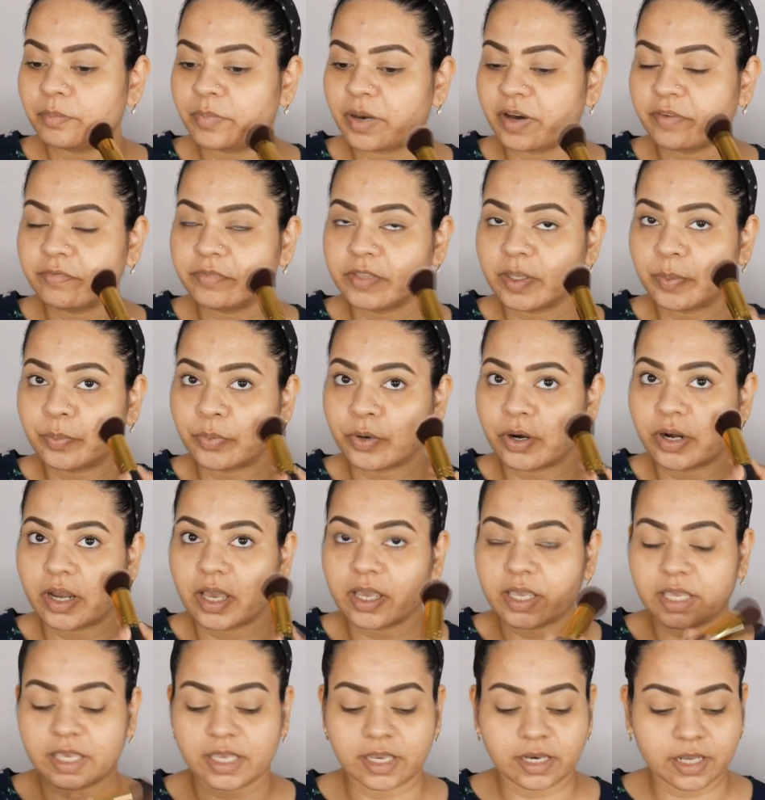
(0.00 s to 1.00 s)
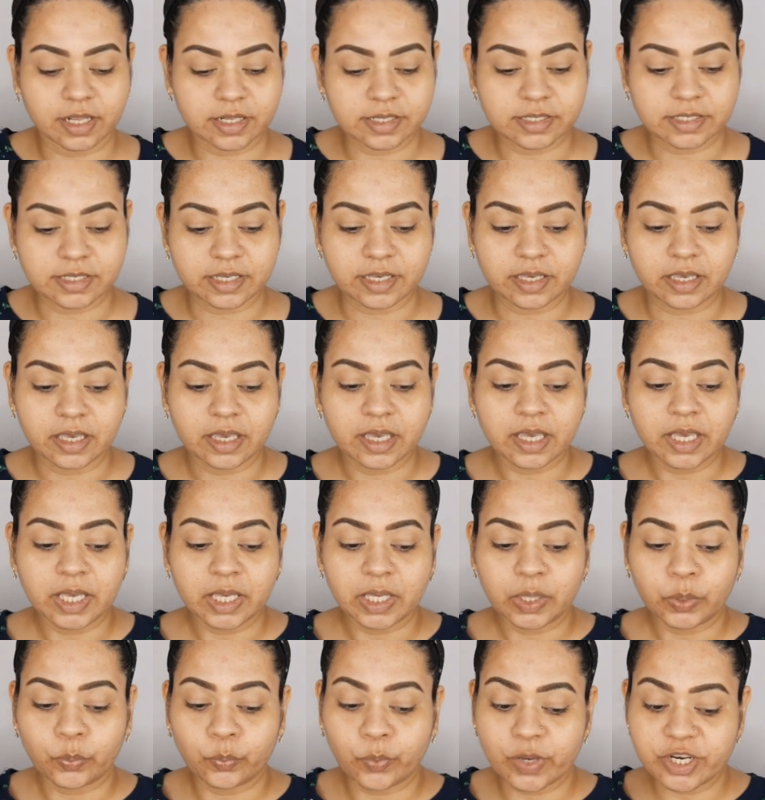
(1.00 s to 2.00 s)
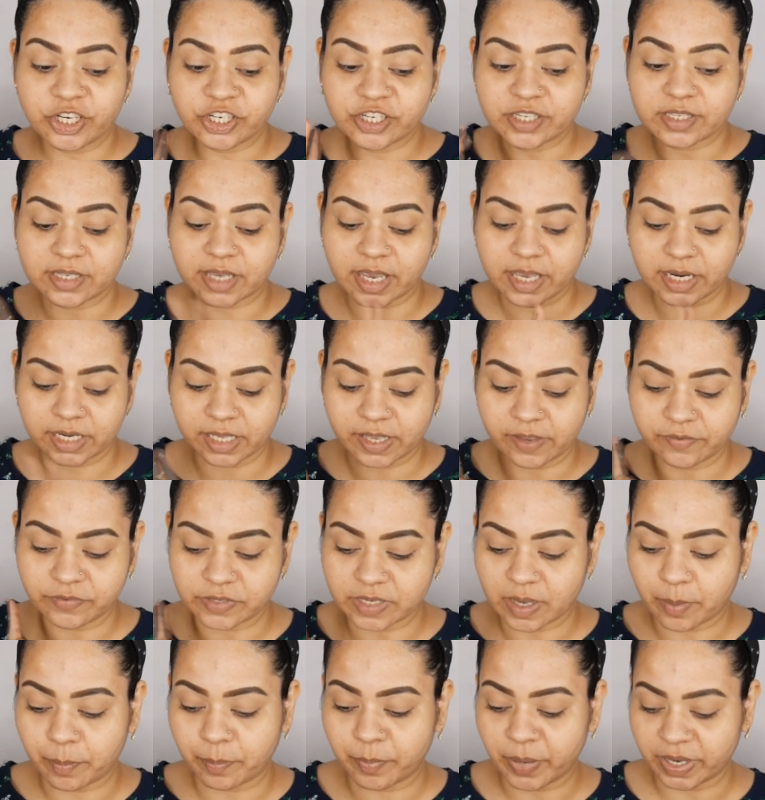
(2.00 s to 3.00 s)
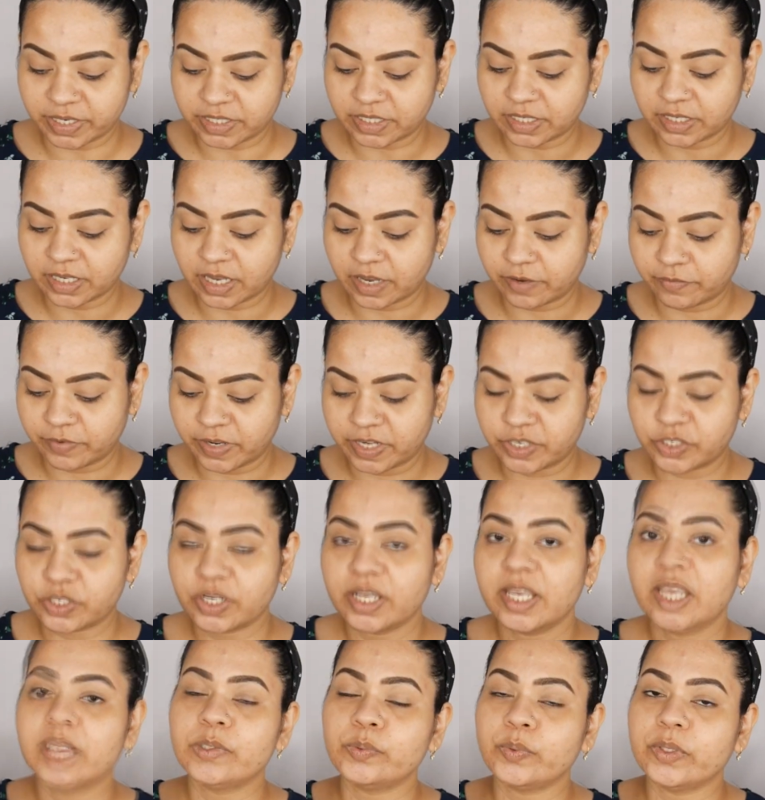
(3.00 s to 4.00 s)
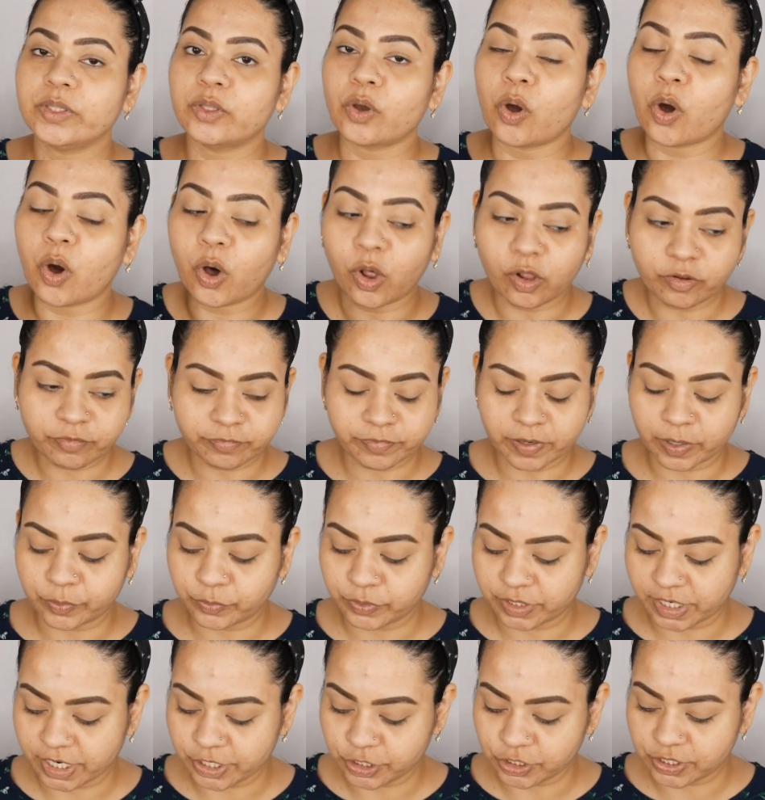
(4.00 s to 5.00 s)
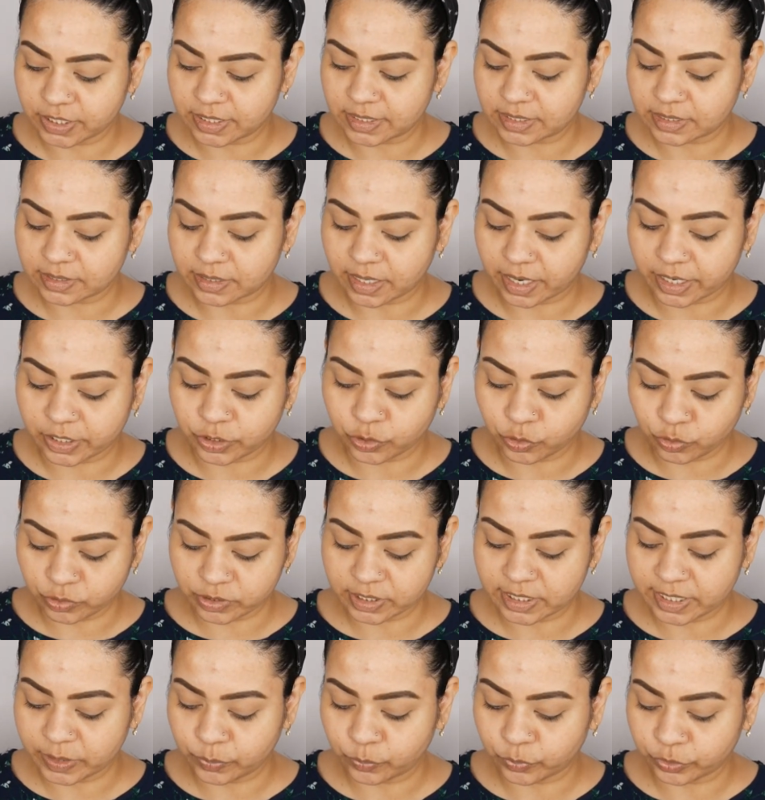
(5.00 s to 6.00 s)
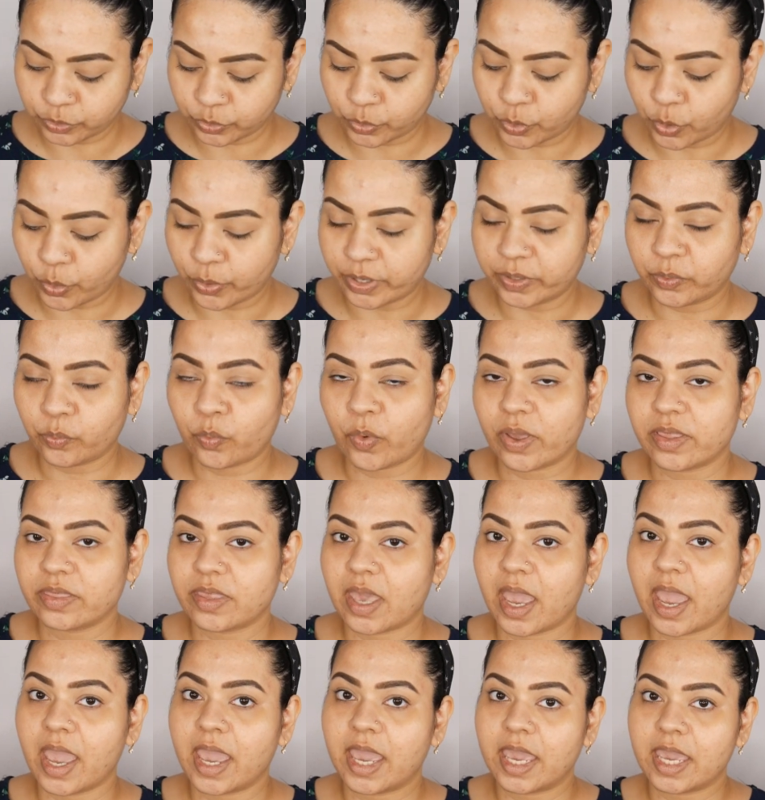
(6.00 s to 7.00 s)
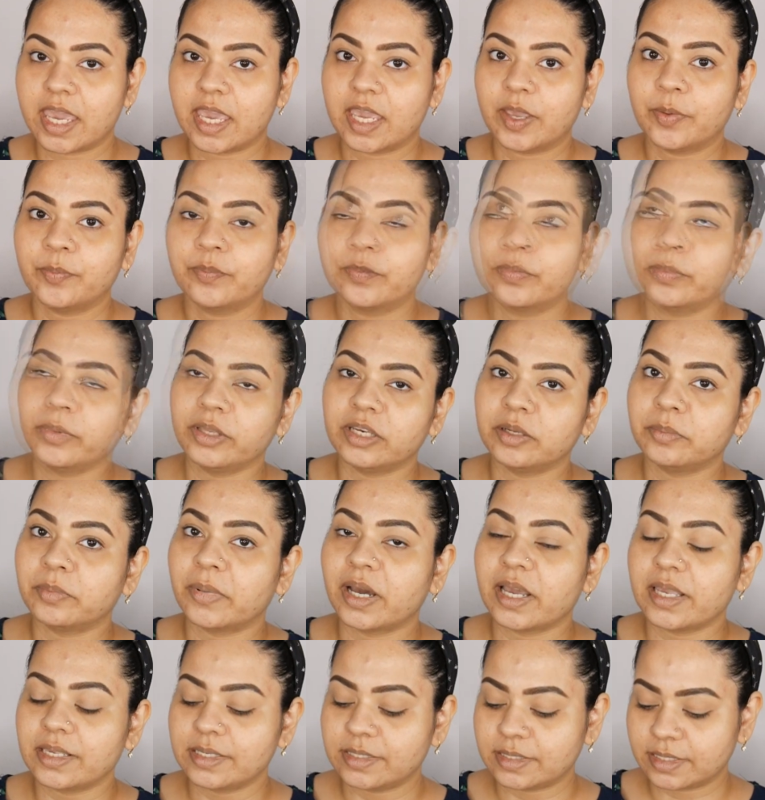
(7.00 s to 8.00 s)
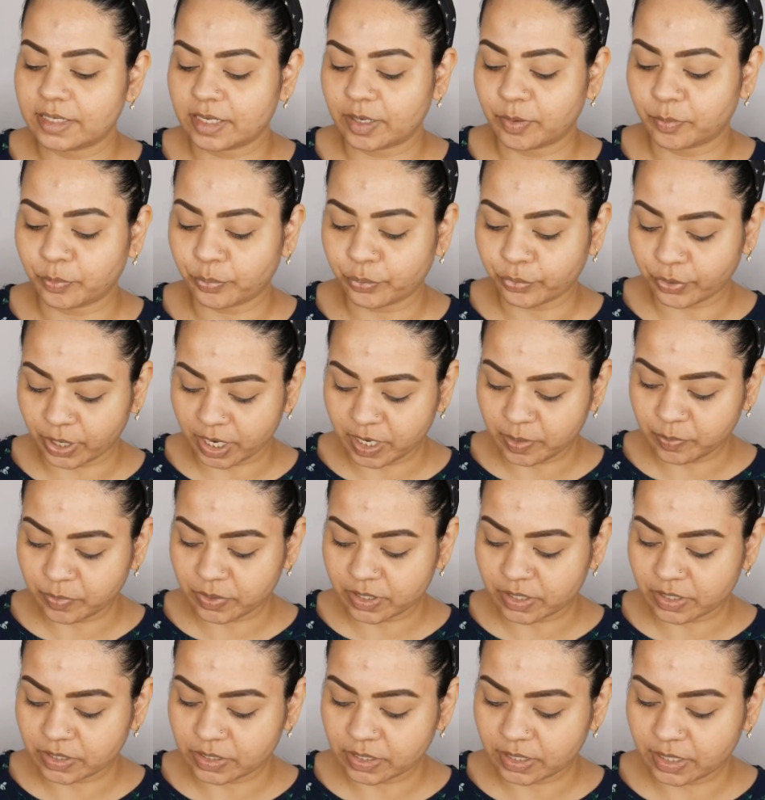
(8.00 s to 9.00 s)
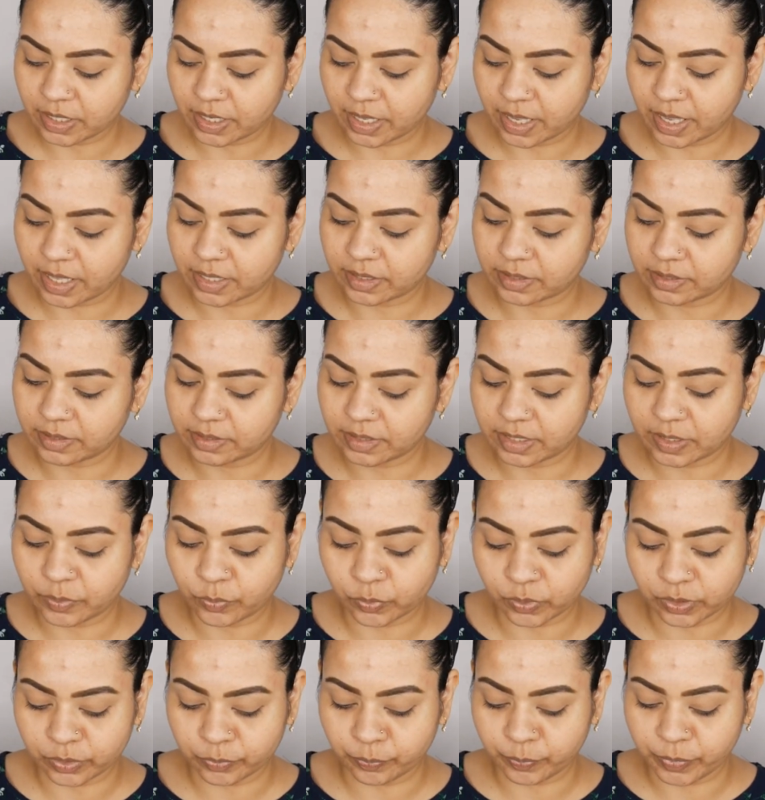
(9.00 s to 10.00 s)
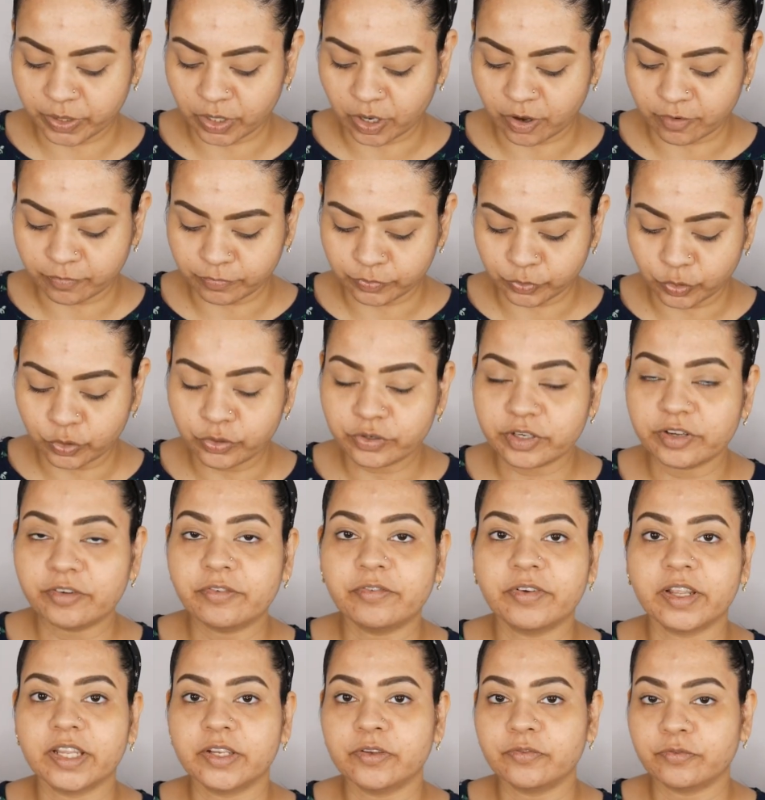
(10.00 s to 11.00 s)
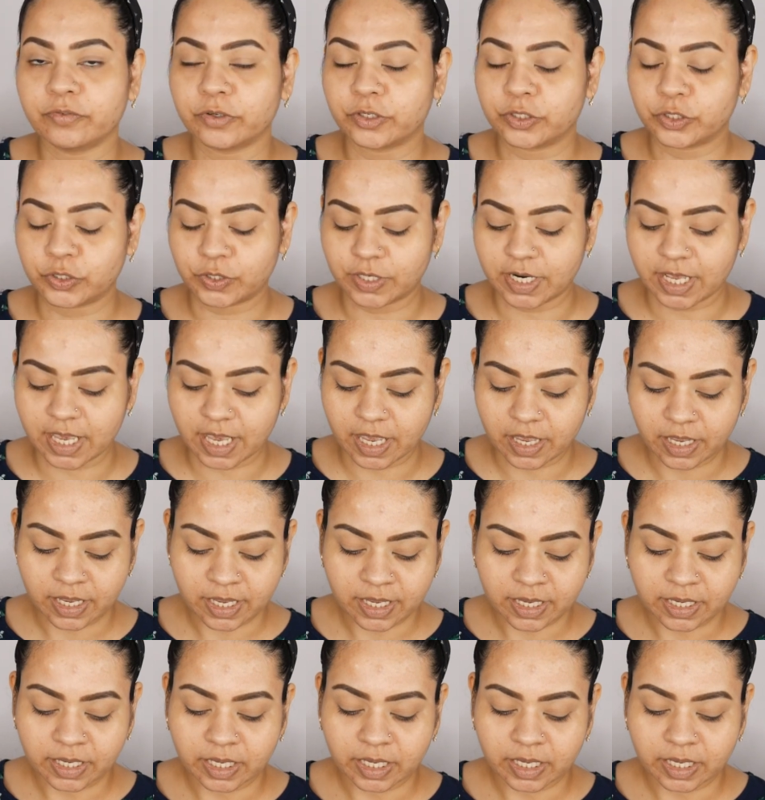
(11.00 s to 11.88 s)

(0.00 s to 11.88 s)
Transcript: buff the product in and see which side gives a better coverage. As with all foundations, I usually would go in with a pore minimizing primer, and it will be of no different for today.